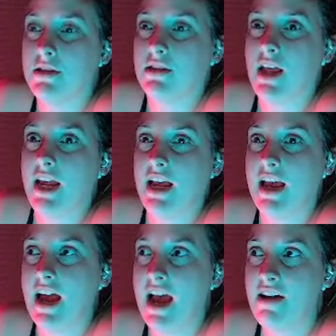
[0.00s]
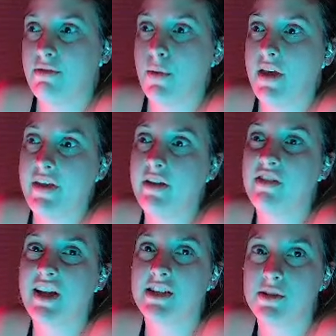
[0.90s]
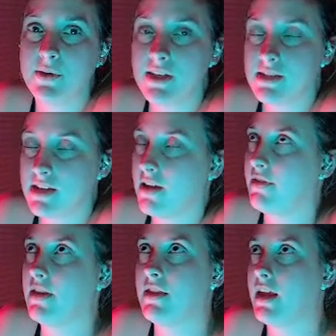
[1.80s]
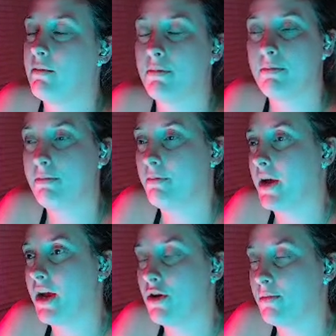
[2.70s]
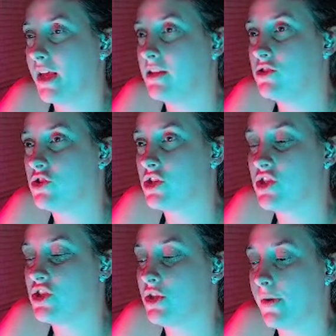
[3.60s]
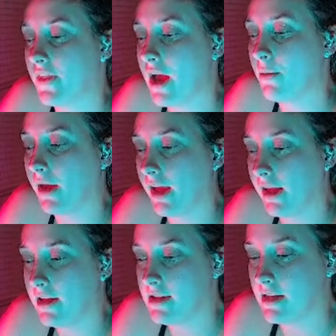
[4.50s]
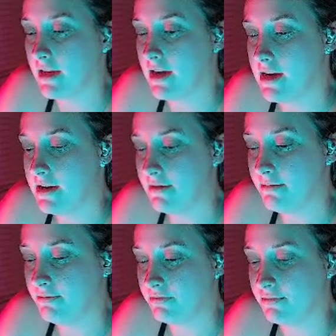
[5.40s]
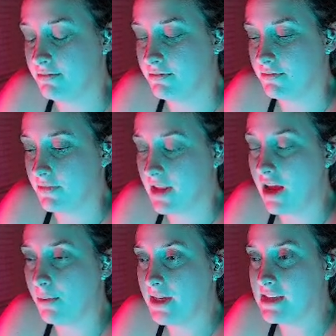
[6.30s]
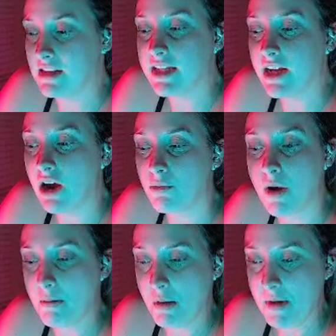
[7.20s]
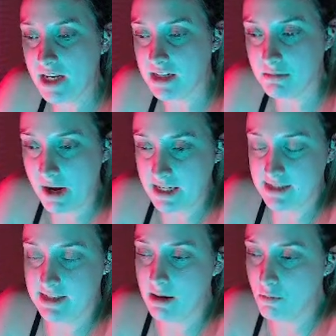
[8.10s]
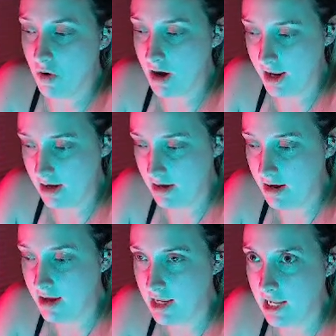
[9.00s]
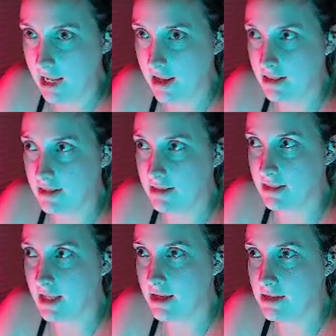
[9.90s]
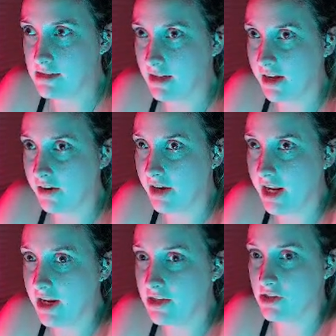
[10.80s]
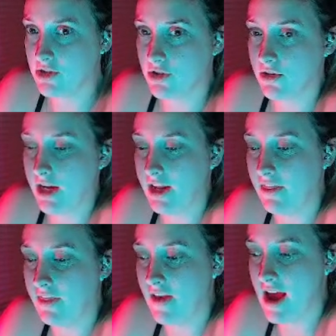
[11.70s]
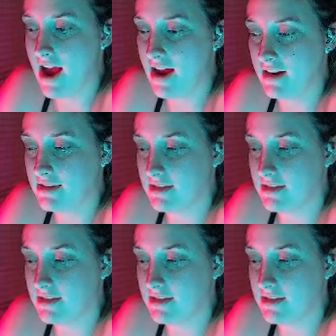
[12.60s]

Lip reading: like have a way that you like doing stuff, then like by all means just do it that way. I recently got reprimanded by someone in the security industry that